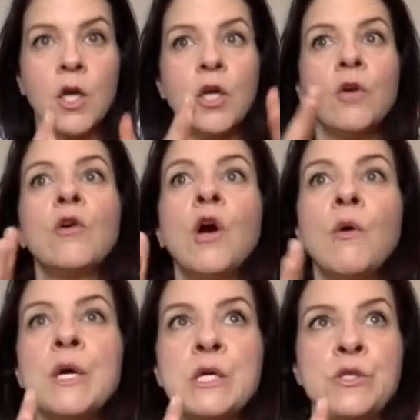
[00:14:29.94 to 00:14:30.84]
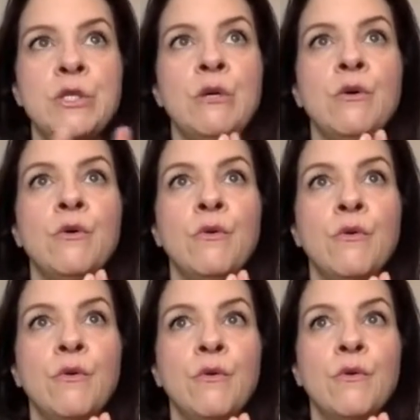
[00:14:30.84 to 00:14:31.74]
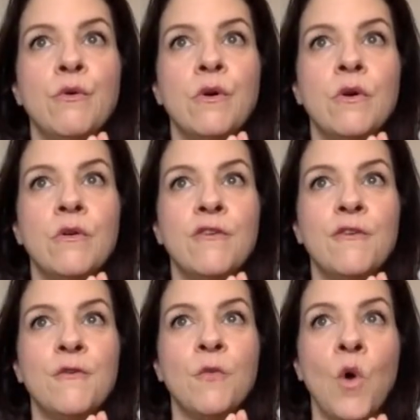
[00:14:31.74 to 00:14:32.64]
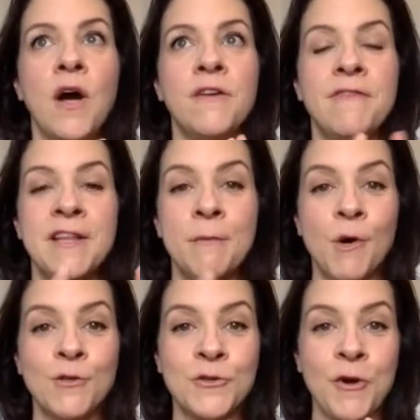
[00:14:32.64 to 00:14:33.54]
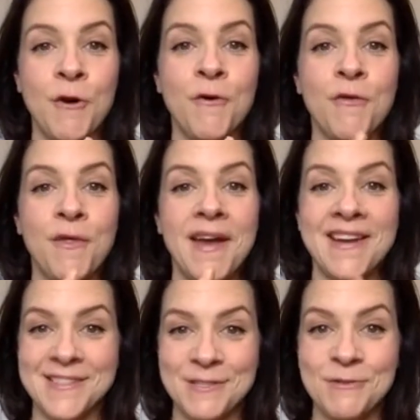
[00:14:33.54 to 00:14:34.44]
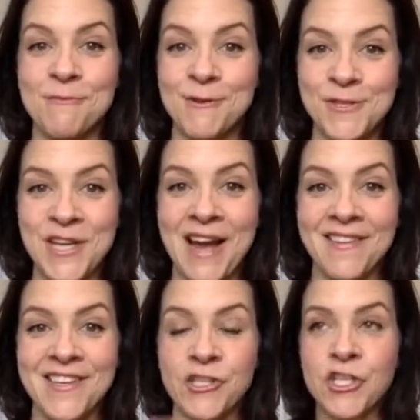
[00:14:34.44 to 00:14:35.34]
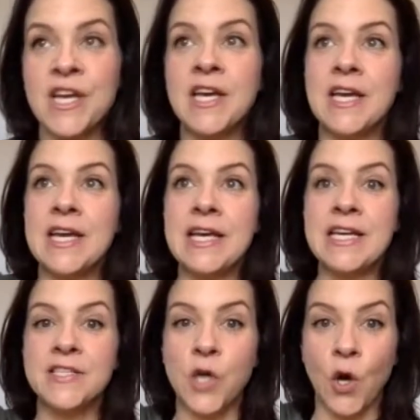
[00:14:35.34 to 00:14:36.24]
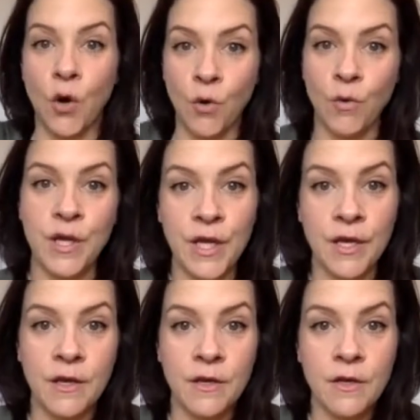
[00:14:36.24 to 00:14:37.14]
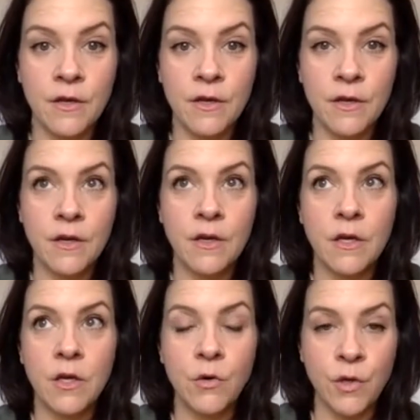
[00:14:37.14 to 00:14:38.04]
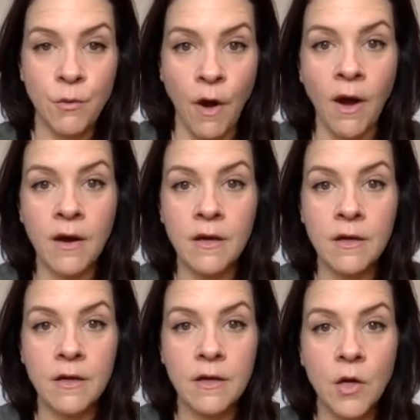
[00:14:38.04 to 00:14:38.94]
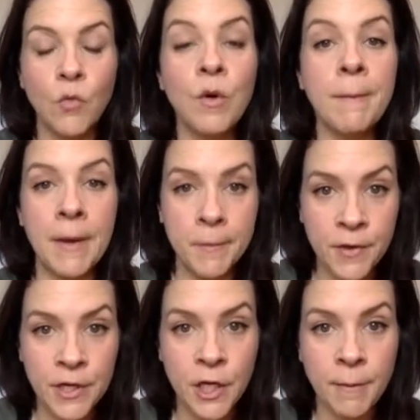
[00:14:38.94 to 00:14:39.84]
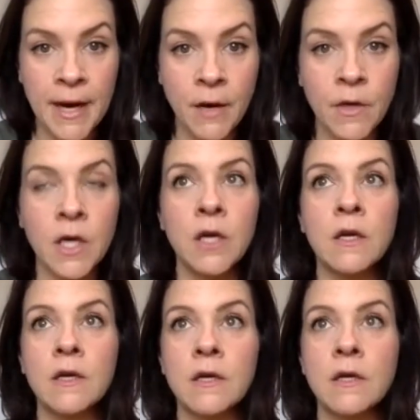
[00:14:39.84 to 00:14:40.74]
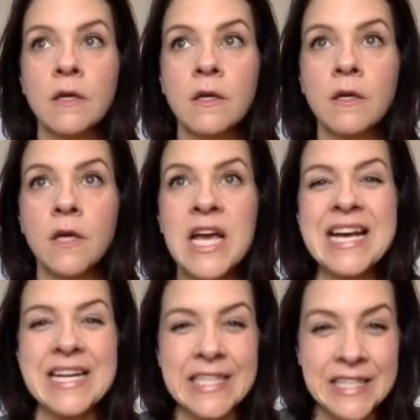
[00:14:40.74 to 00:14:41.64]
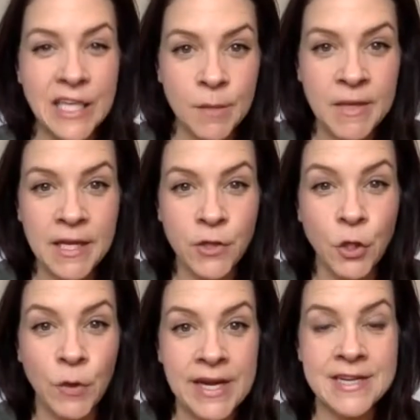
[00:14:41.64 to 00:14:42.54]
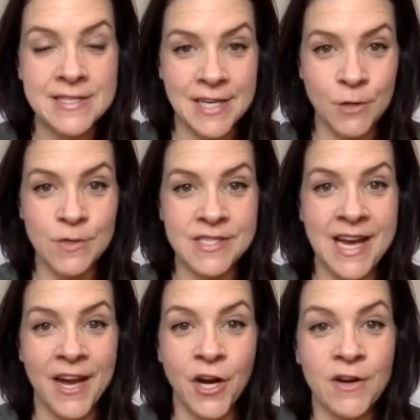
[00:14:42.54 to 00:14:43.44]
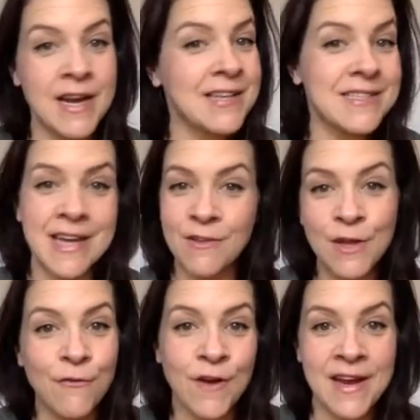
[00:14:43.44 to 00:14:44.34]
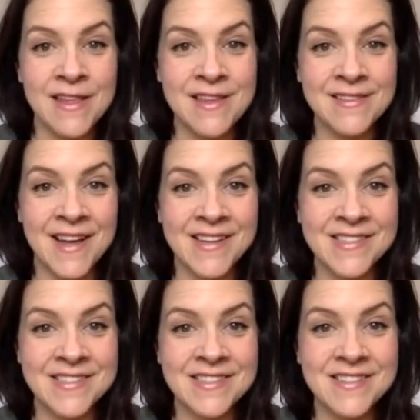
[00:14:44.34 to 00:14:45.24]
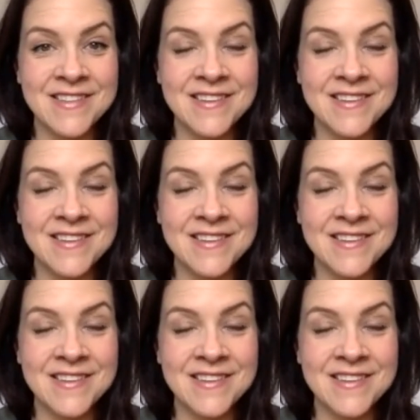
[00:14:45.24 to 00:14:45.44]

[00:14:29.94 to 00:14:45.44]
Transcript: you're going to, one, find the most growth and the most challenge is owning who you are, remembering your power, claiming the greatness that you desire, not settling for anything less.